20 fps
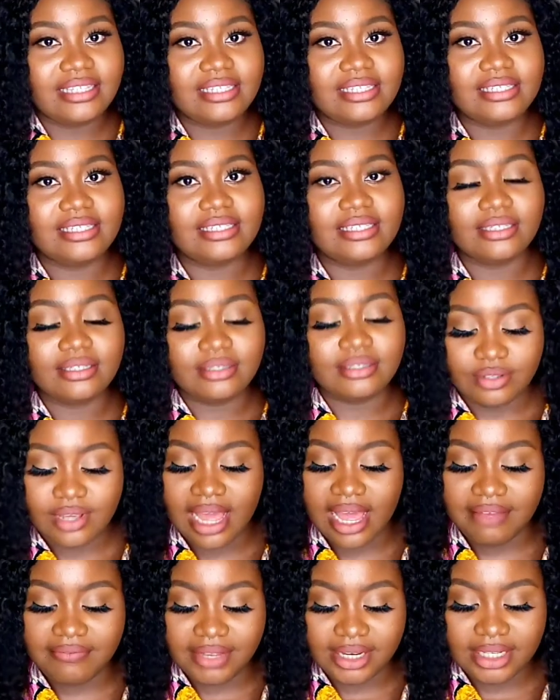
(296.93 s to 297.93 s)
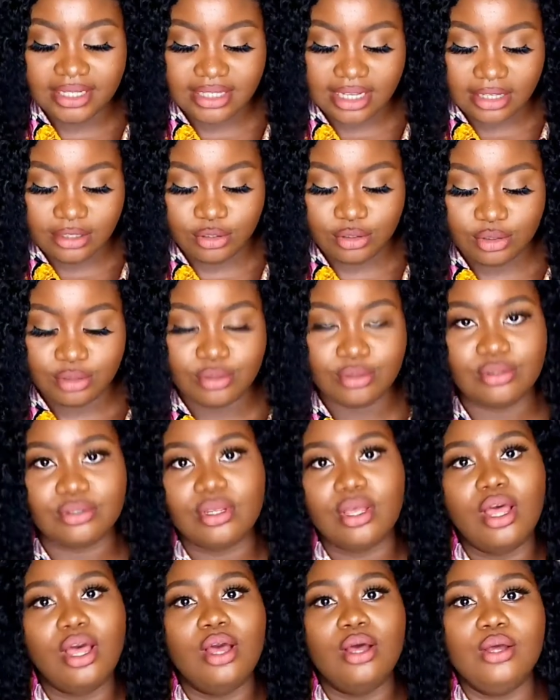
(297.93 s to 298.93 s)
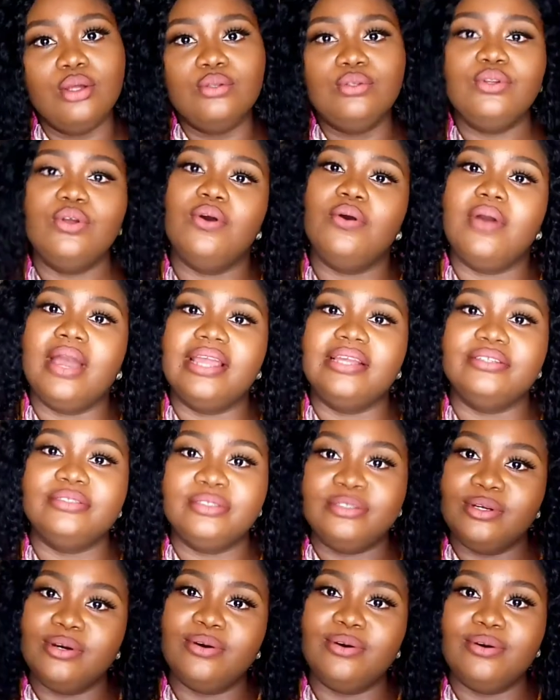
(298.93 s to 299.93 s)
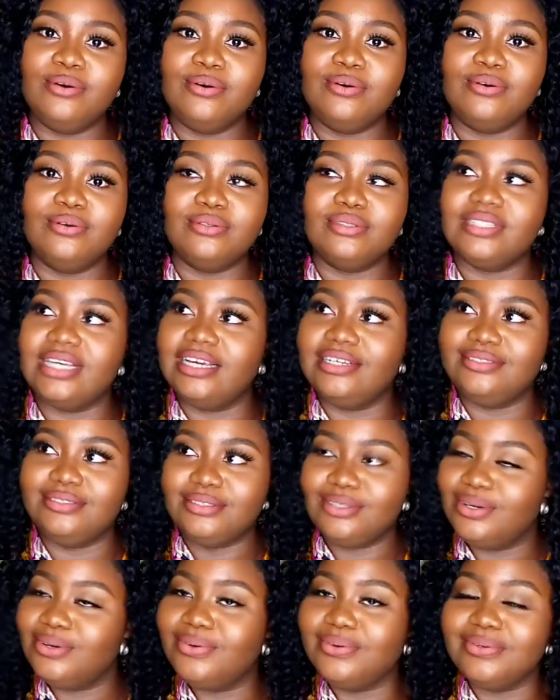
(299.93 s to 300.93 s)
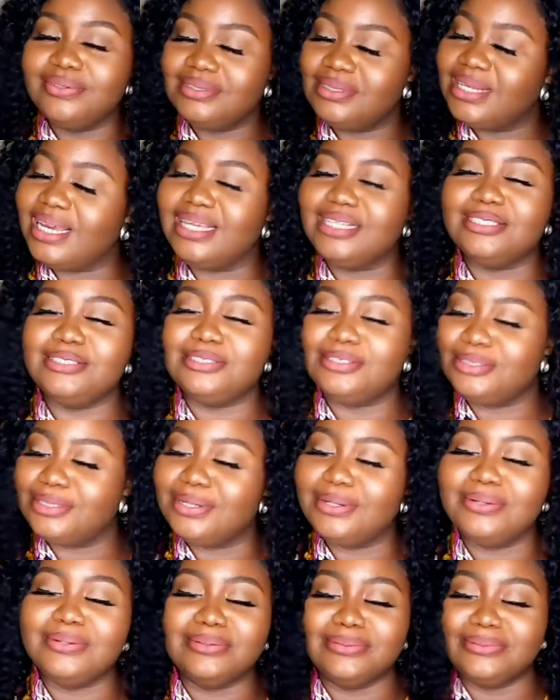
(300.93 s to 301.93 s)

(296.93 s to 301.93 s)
Do you have any tattoos? No, I don't. I don't. I don't.